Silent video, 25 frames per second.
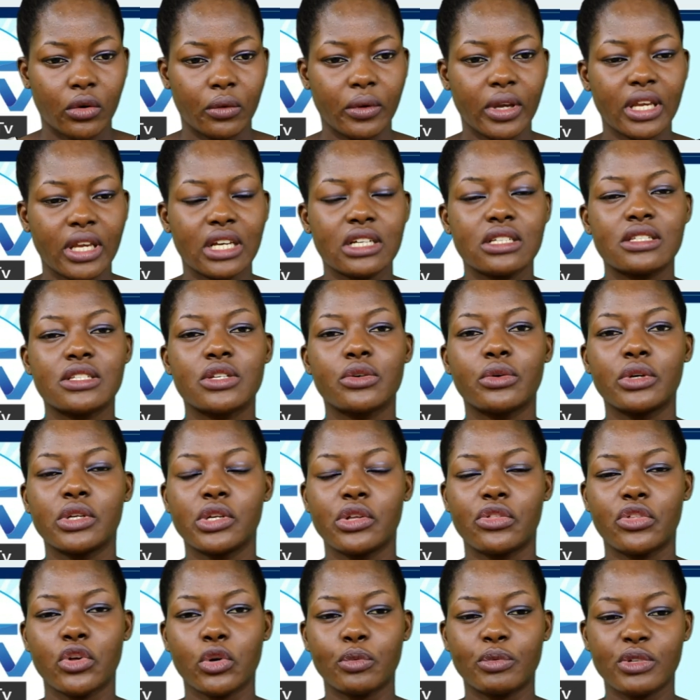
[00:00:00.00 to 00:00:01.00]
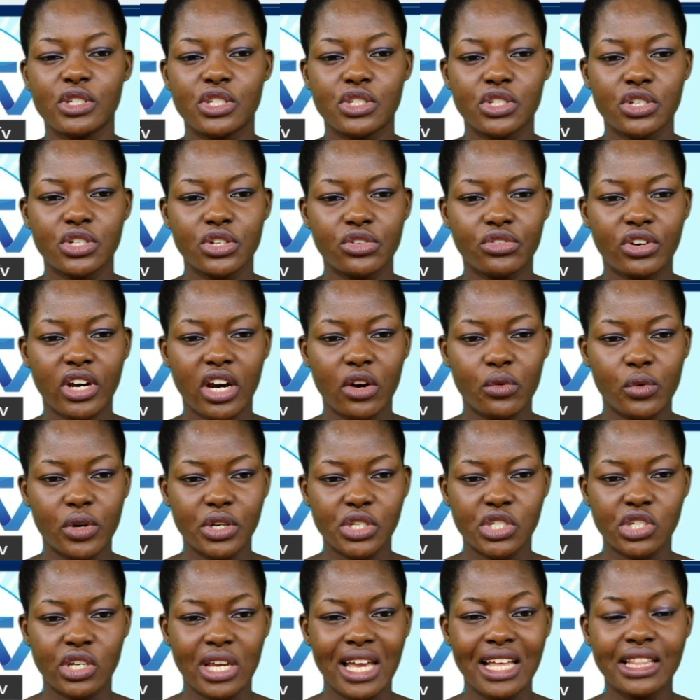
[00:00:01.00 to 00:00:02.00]
We are still in Ethiopia's Tigray
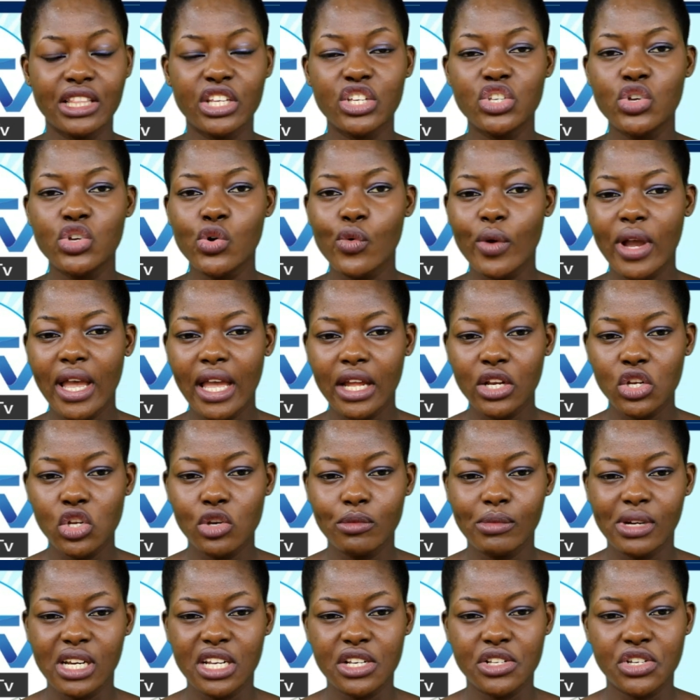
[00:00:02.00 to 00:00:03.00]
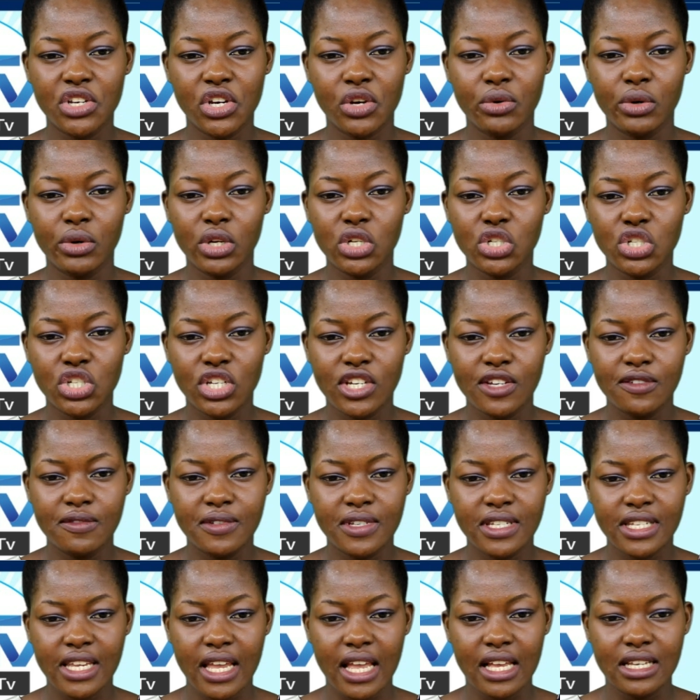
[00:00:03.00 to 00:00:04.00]
region, and the UN humanitarian
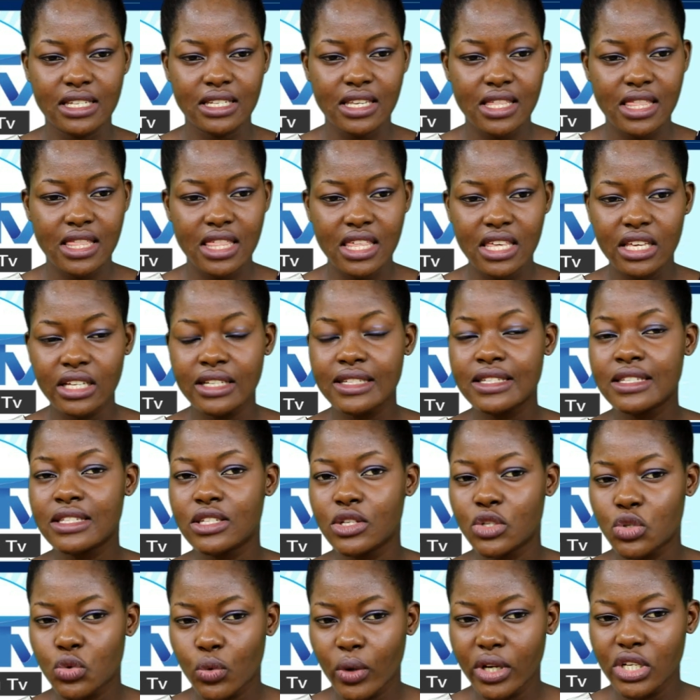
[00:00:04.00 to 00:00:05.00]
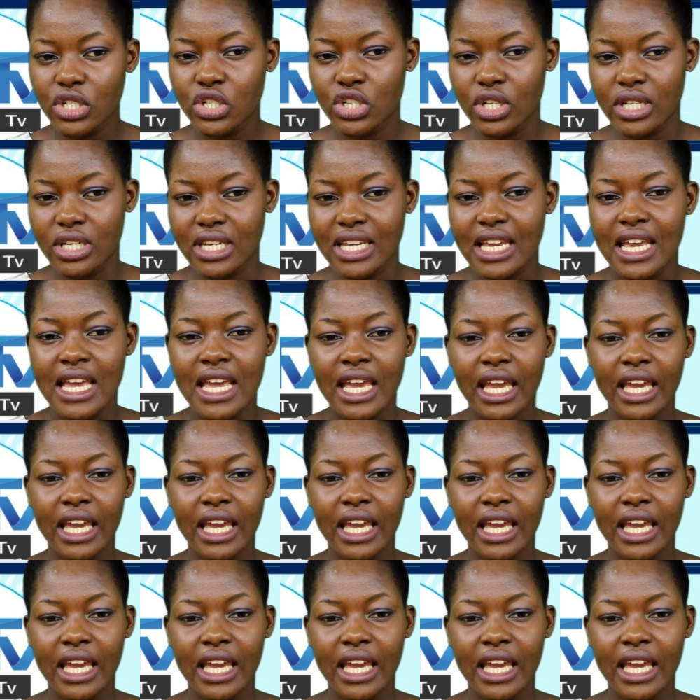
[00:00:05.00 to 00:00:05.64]
chief says the situation